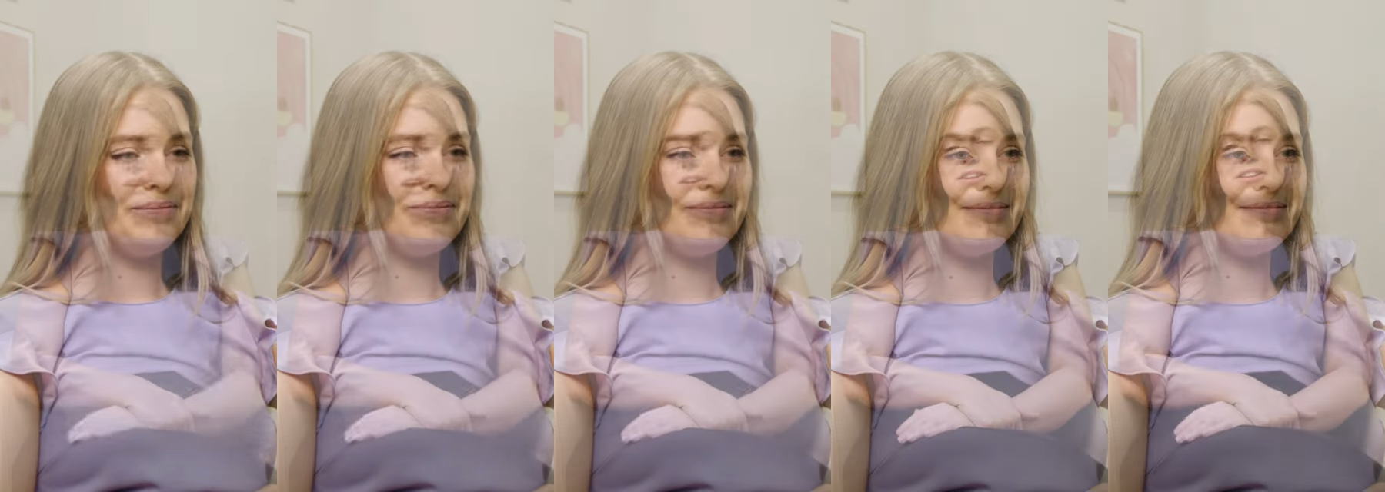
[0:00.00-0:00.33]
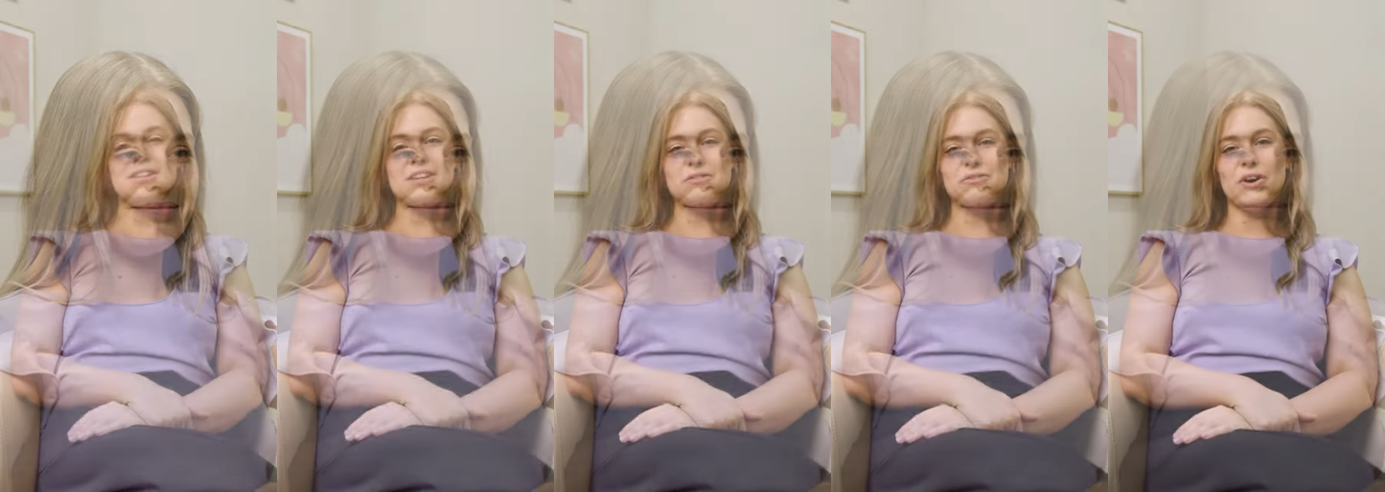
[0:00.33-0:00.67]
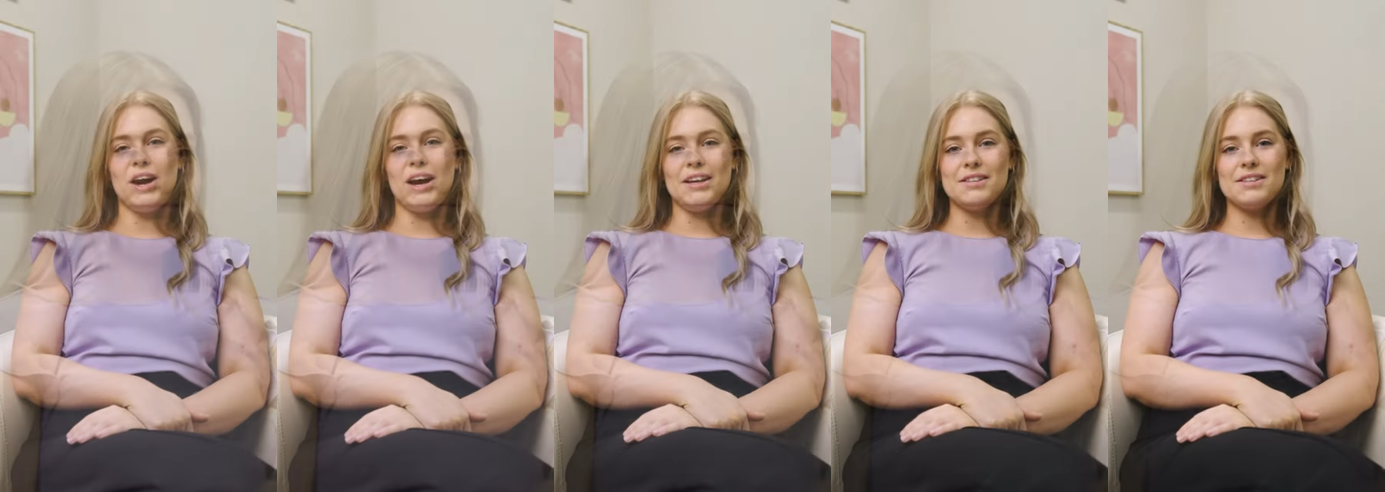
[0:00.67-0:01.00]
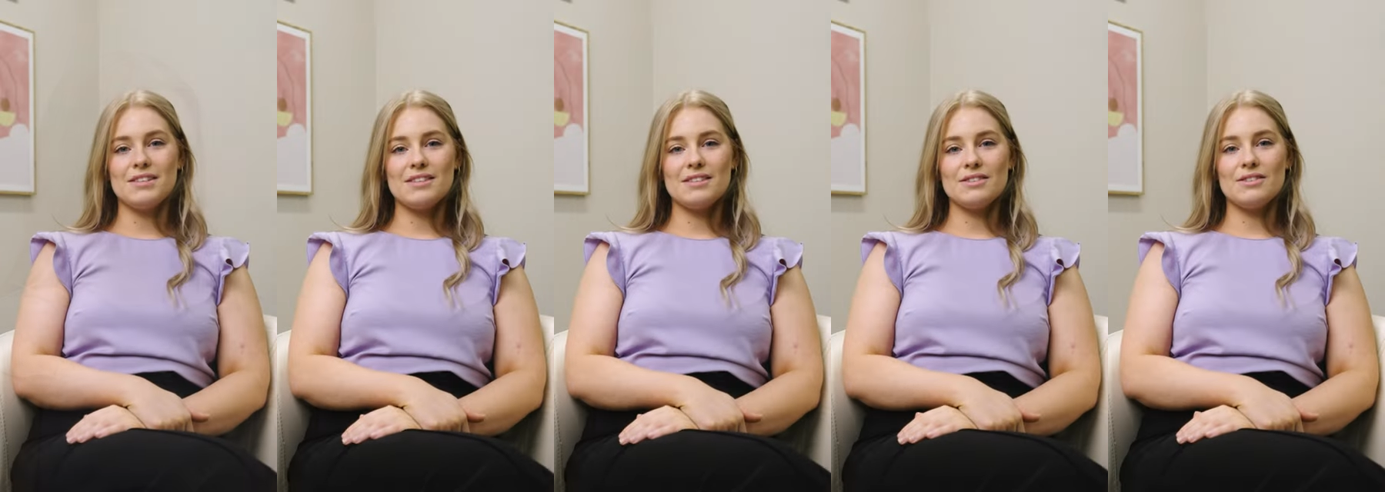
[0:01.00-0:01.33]
I think the
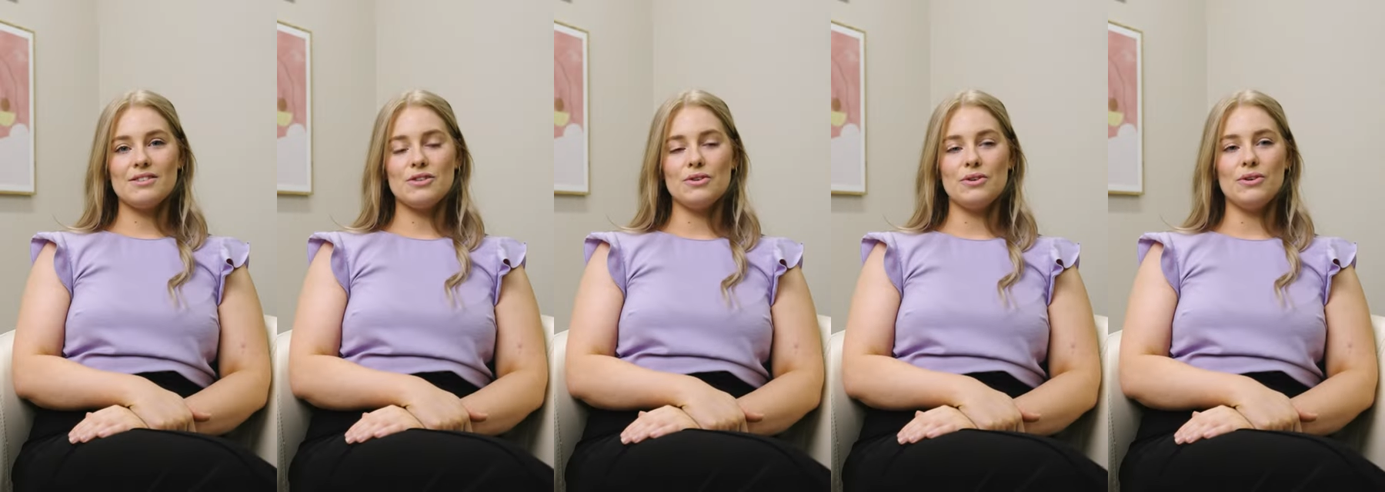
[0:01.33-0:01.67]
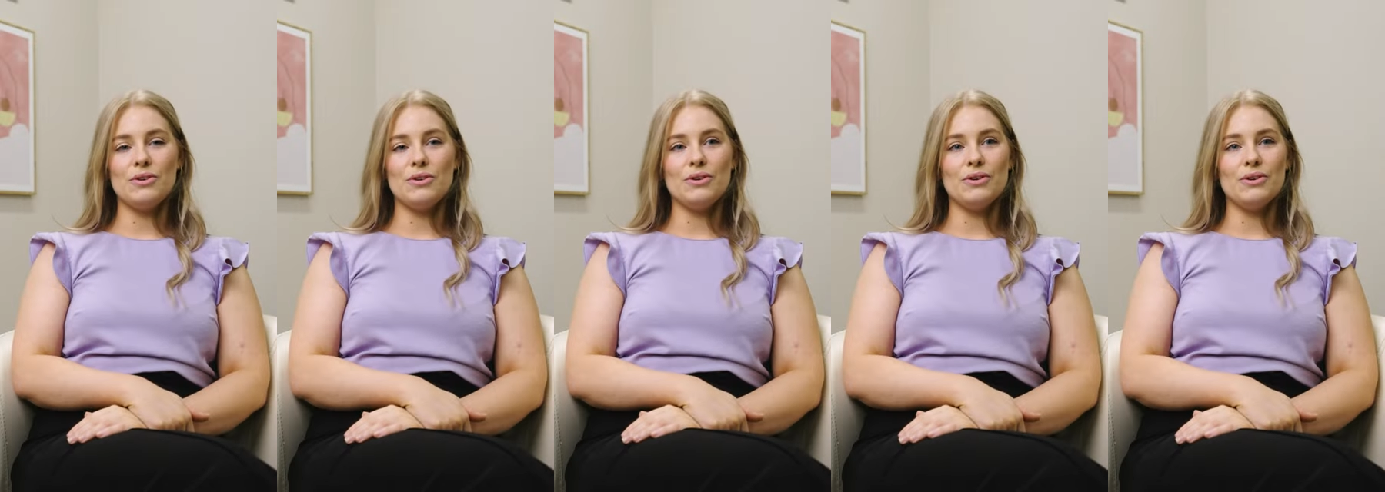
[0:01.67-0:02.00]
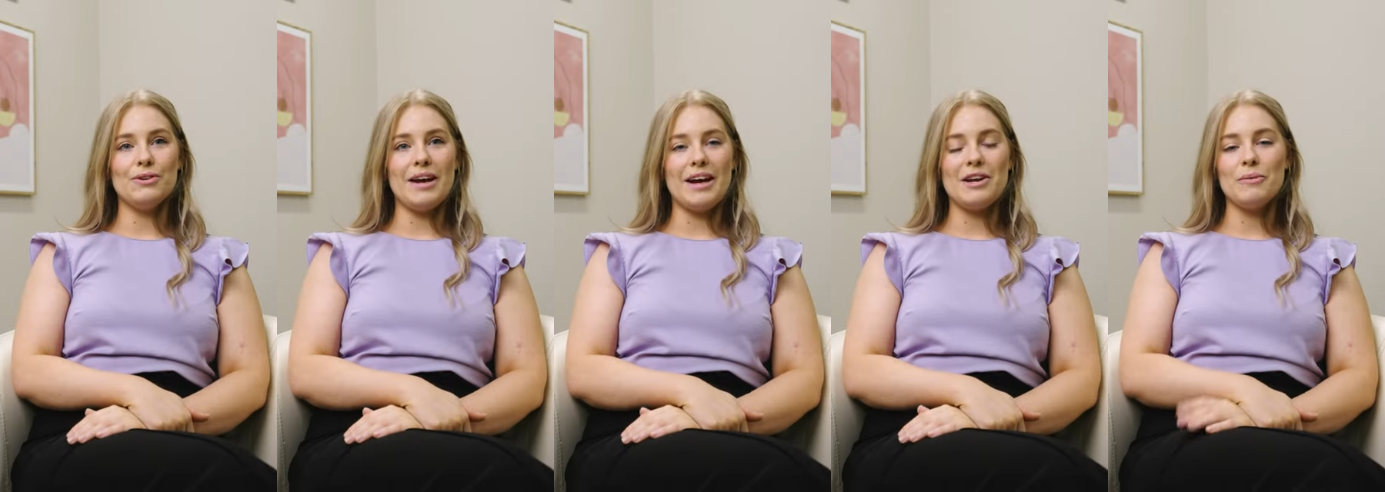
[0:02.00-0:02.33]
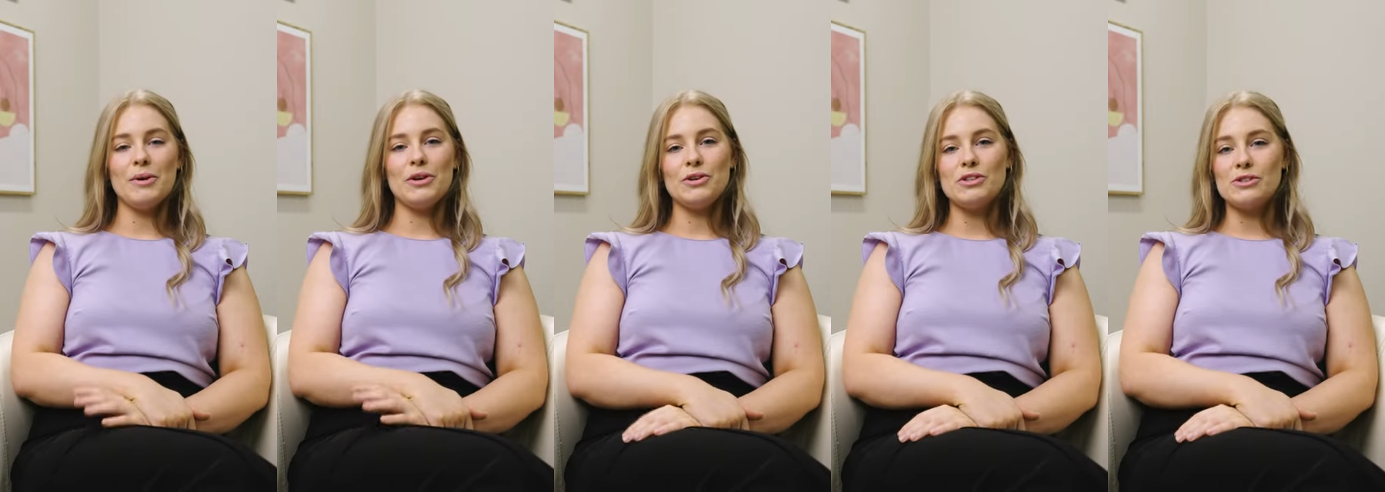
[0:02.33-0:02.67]
advice to
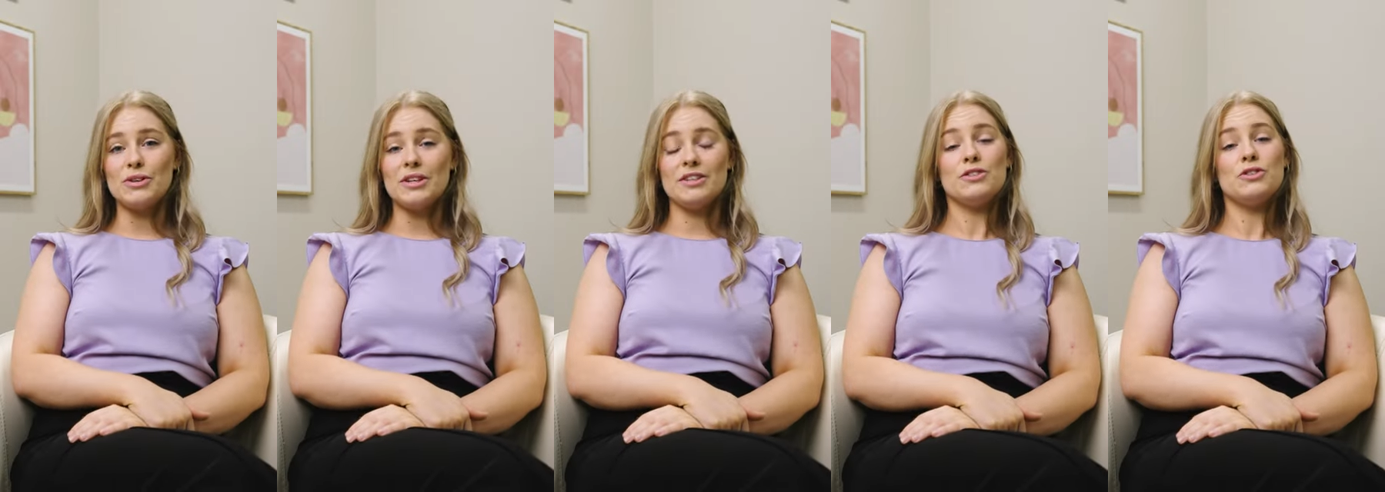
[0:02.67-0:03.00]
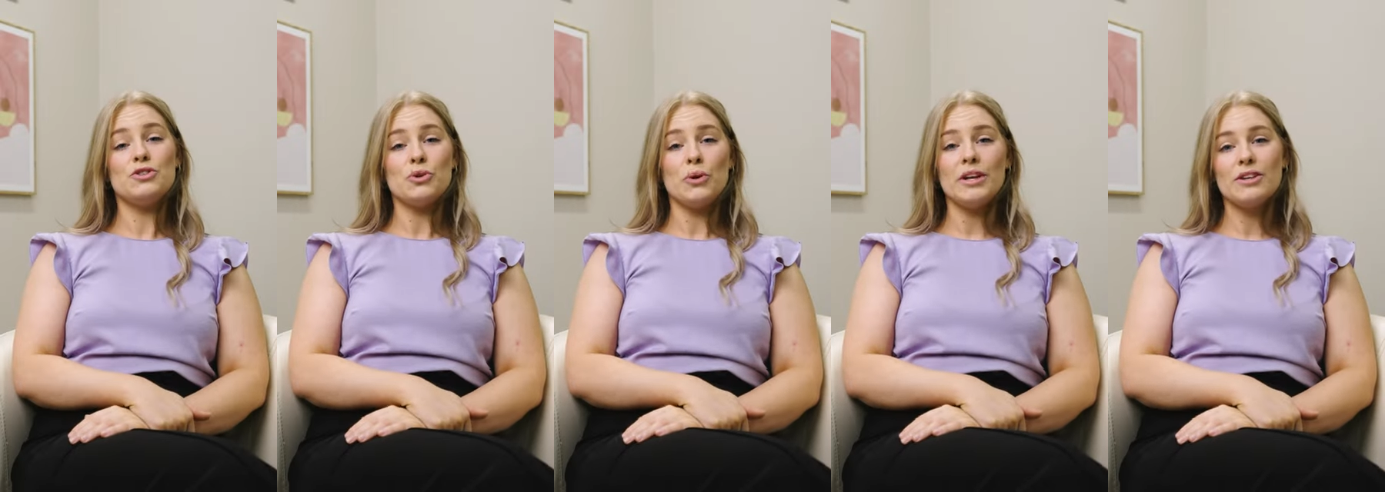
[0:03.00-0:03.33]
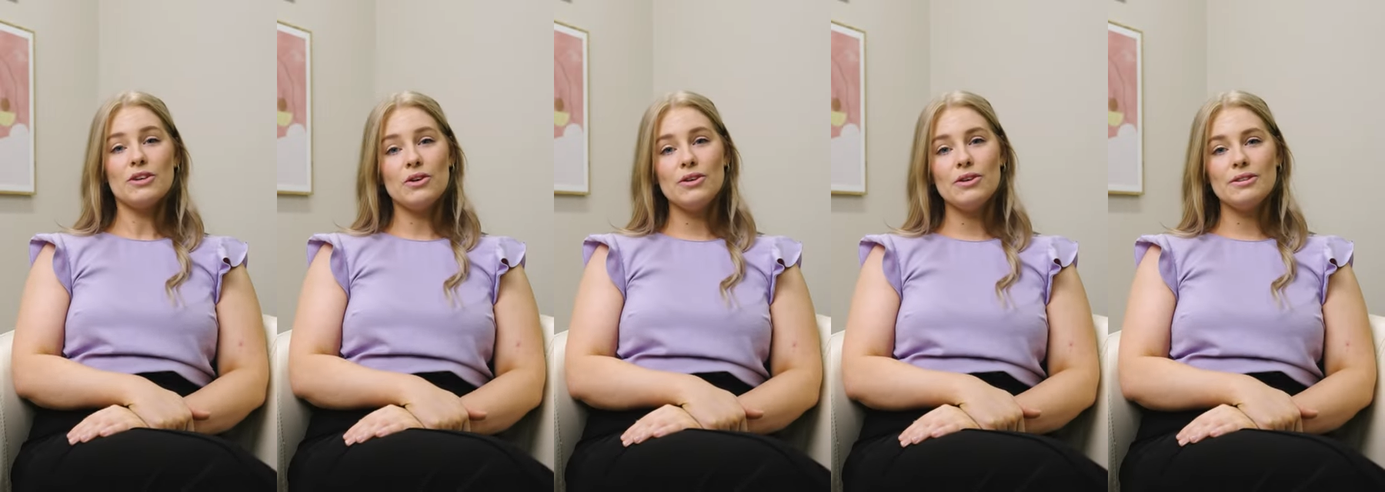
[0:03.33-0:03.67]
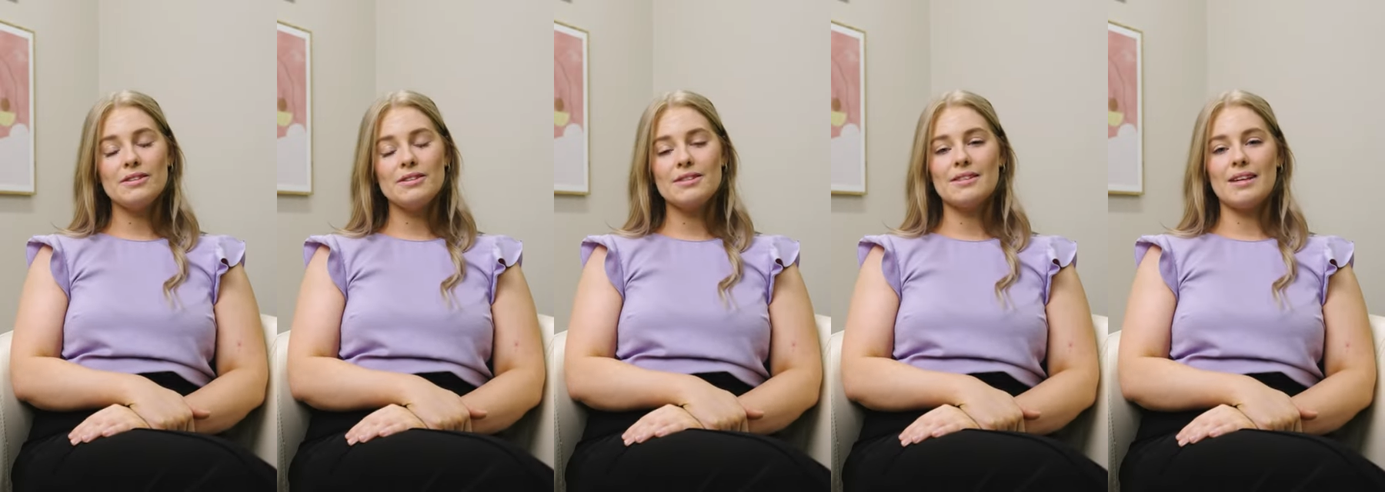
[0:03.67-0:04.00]
anyone who's looking to join
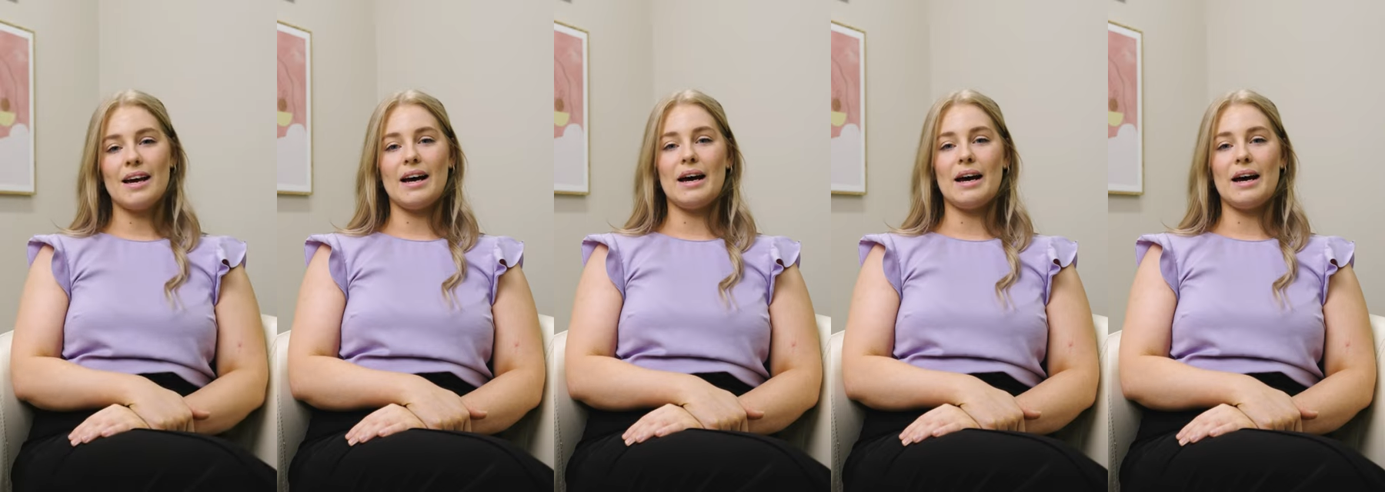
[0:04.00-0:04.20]
Coutts,